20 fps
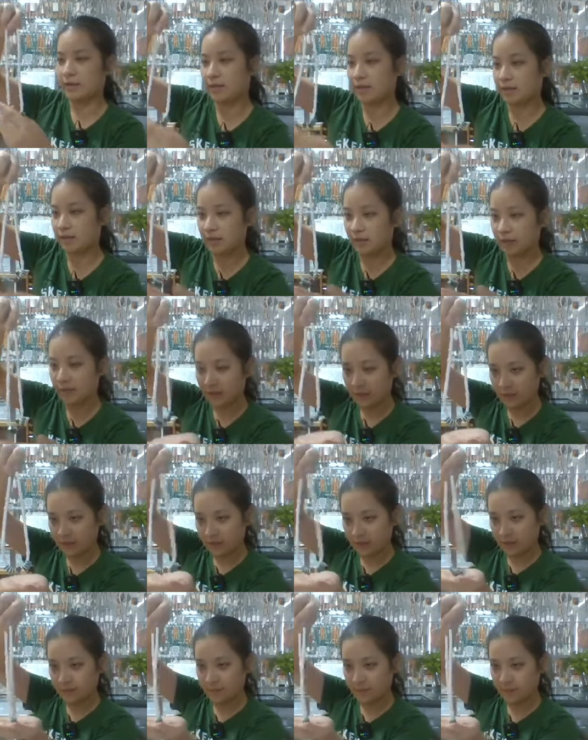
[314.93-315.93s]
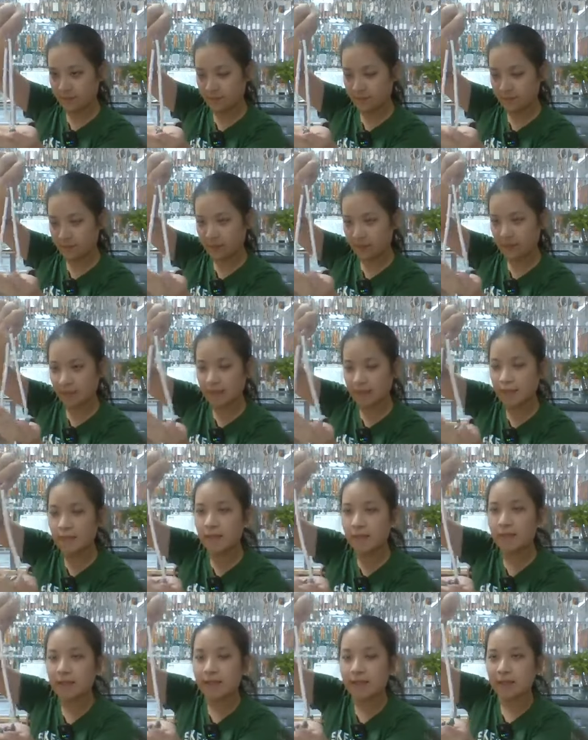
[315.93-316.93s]

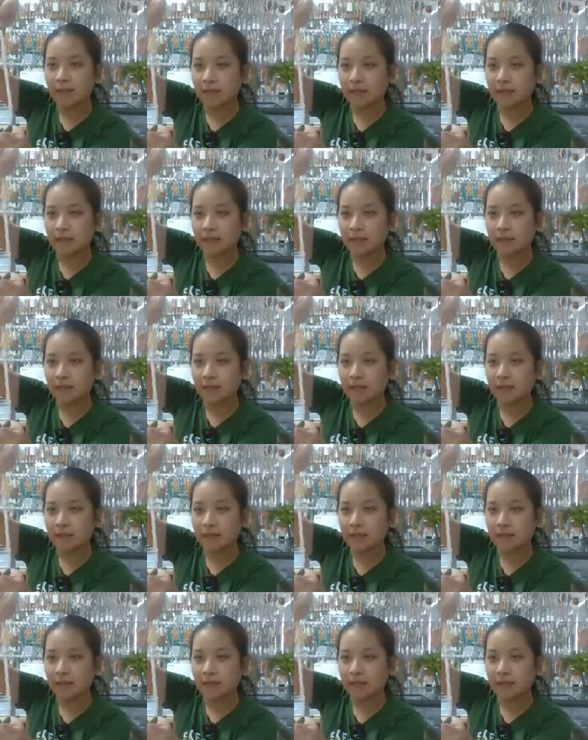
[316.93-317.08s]
[no speech]